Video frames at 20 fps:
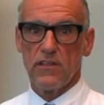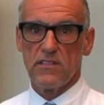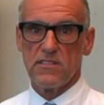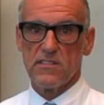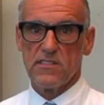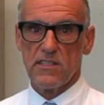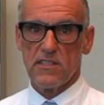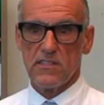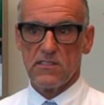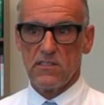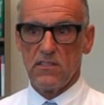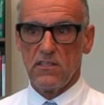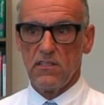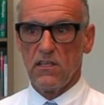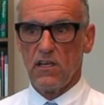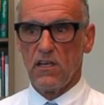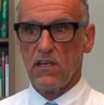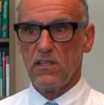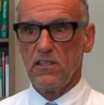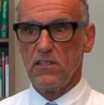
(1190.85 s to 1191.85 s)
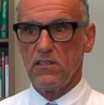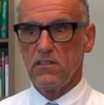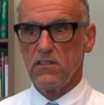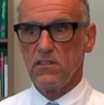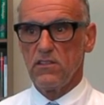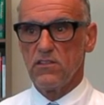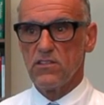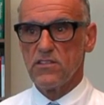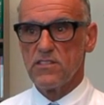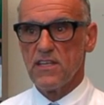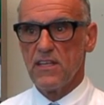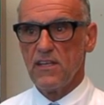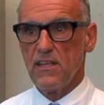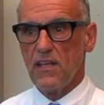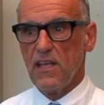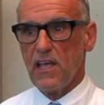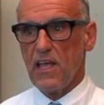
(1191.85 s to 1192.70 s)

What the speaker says: than 69 years